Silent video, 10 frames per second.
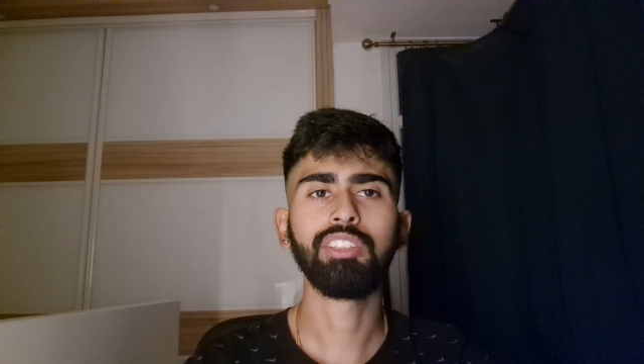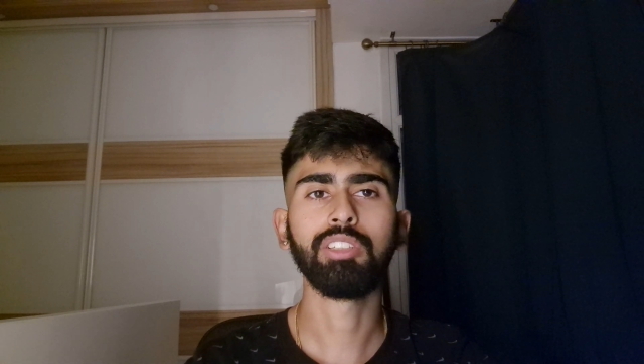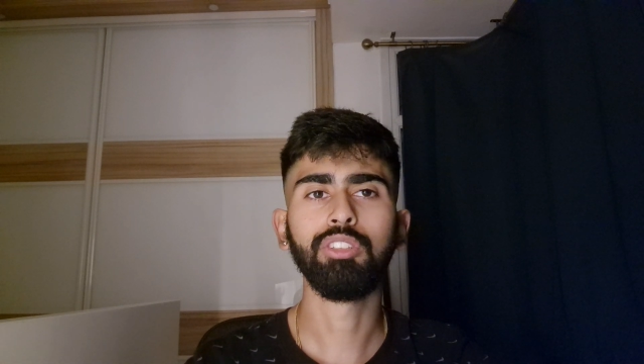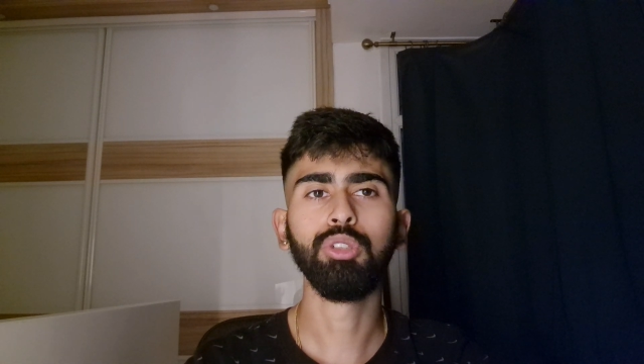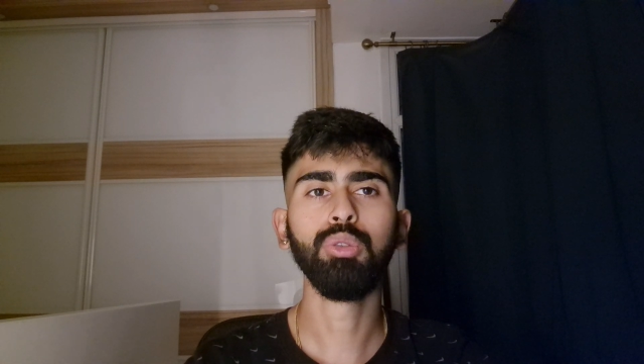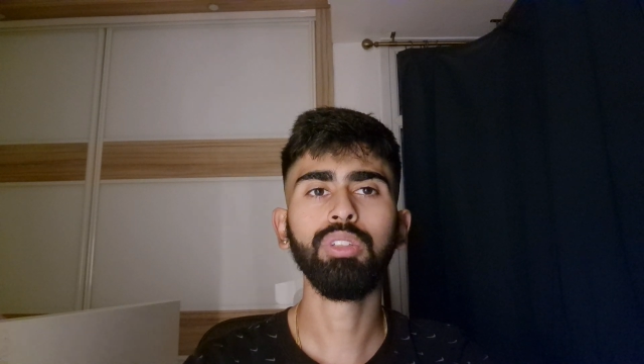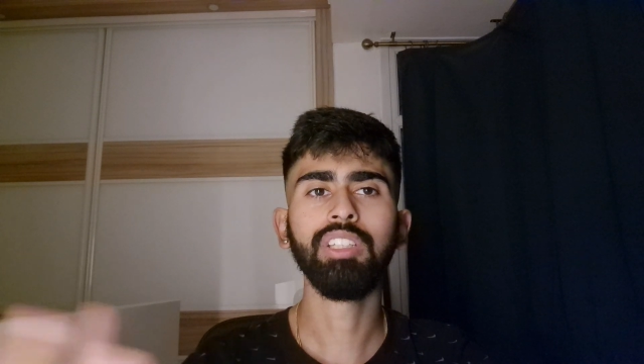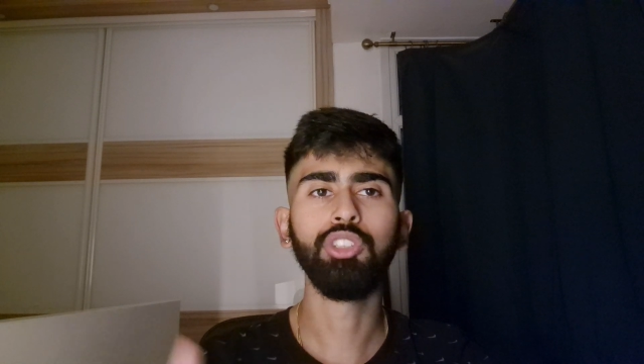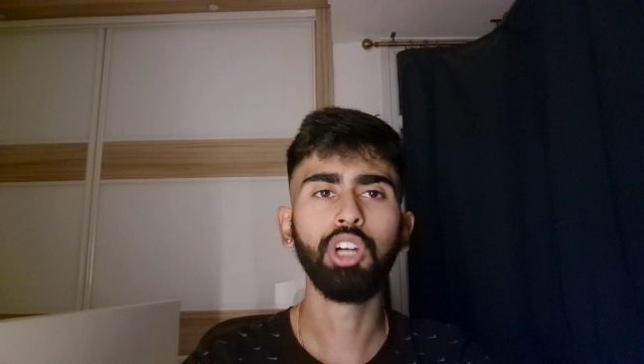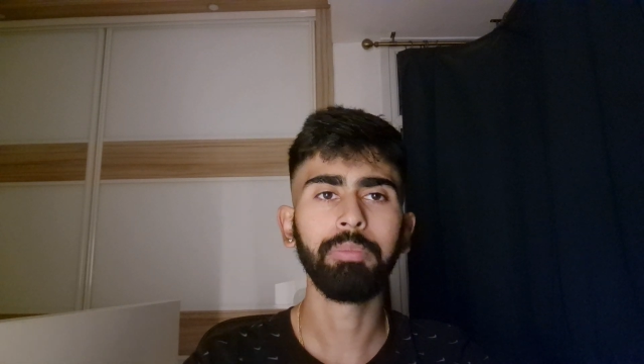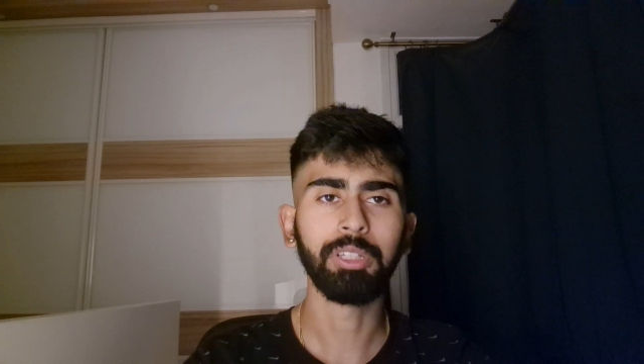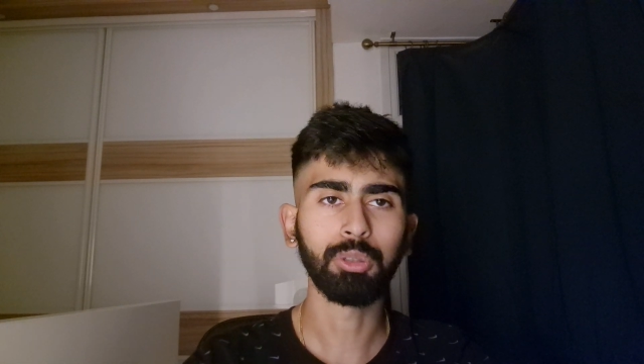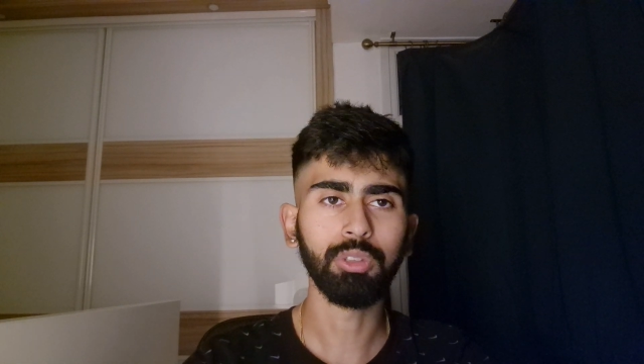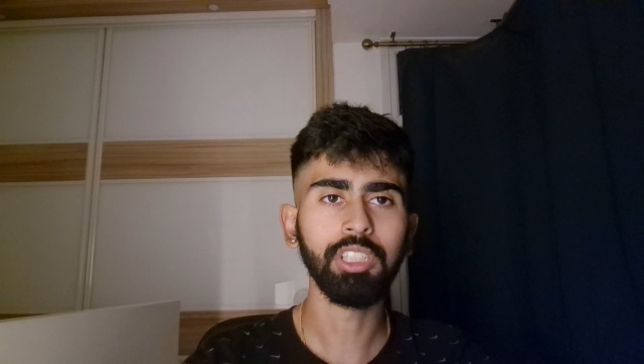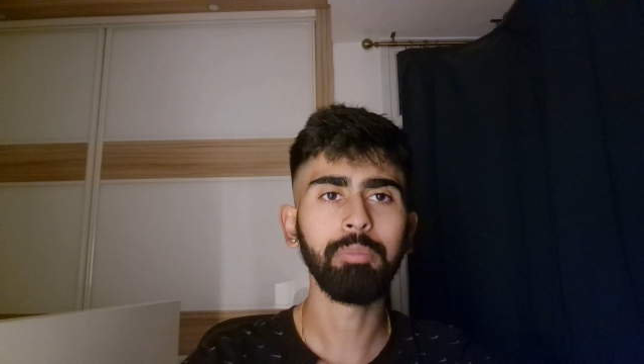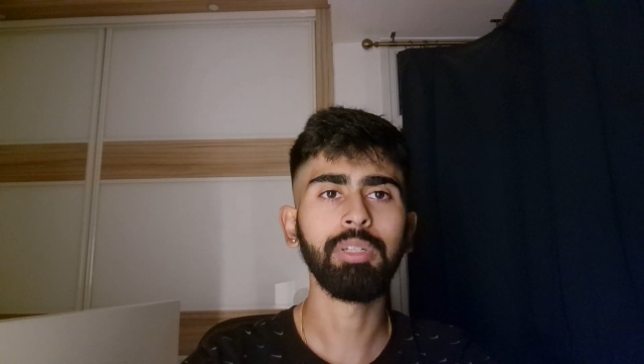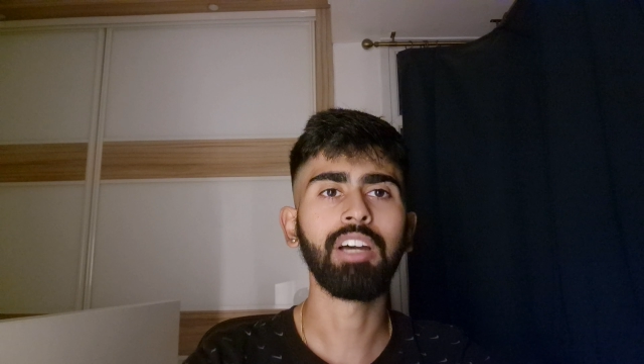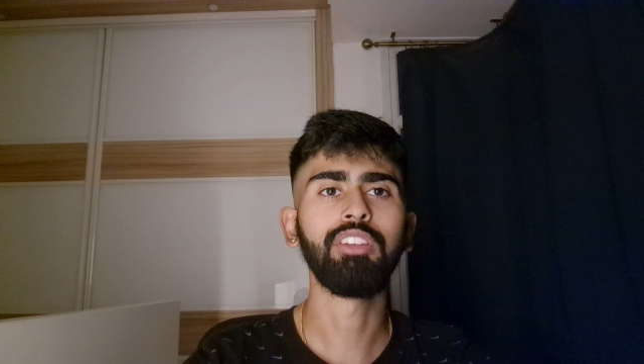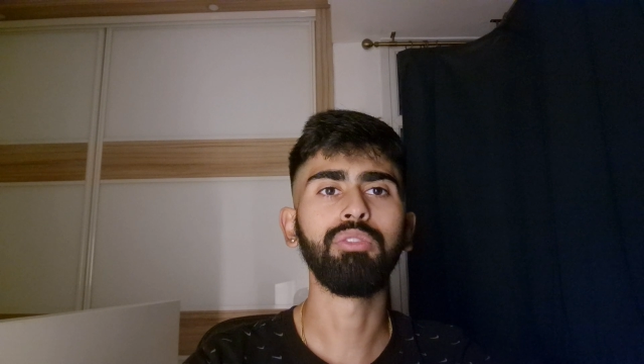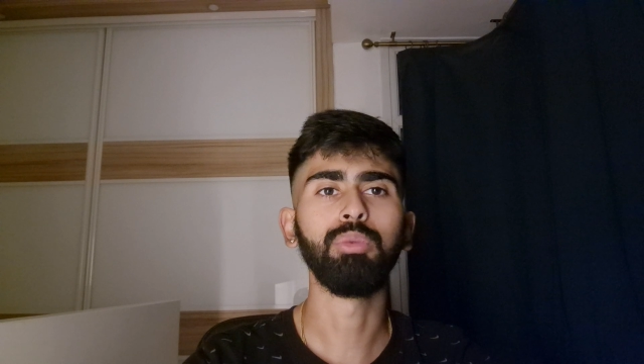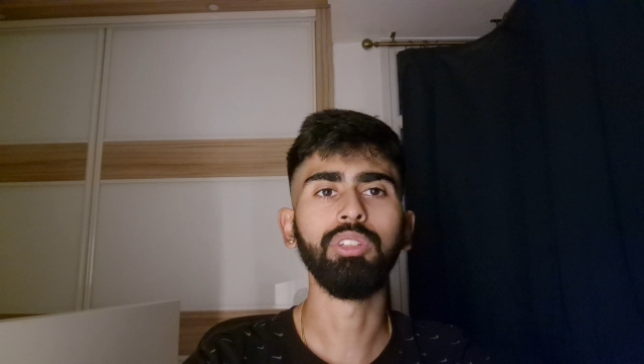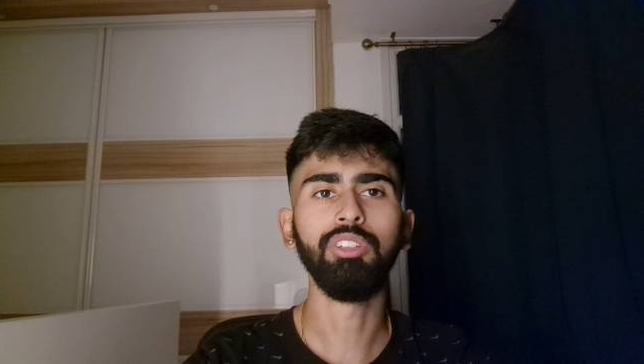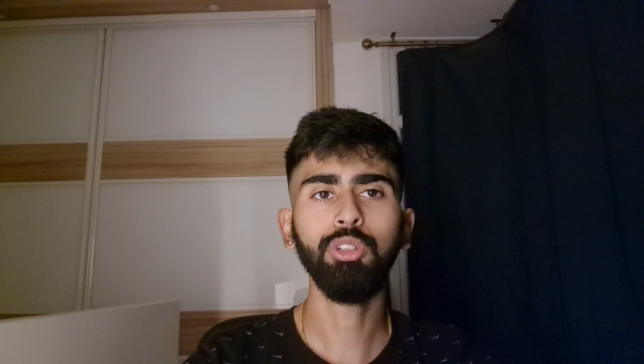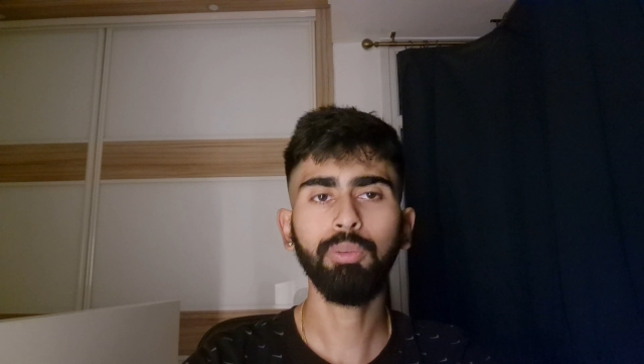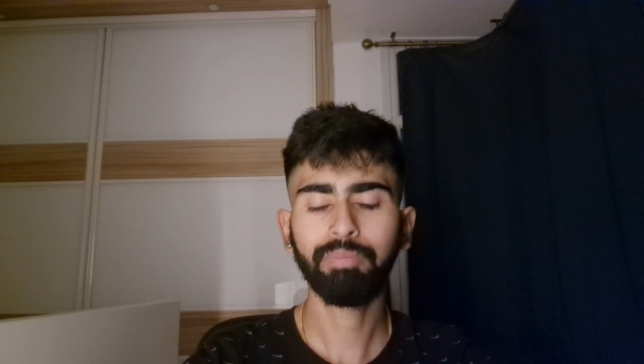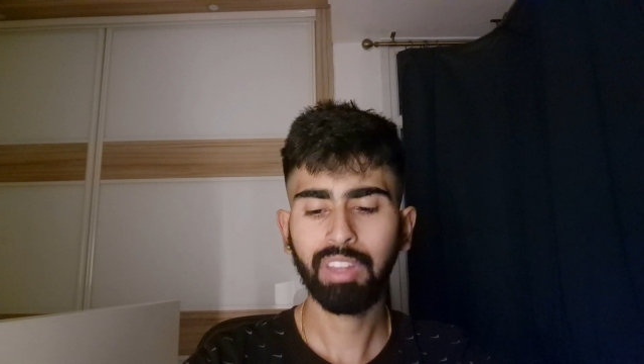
to do the job that Kuldeep Yadav would do.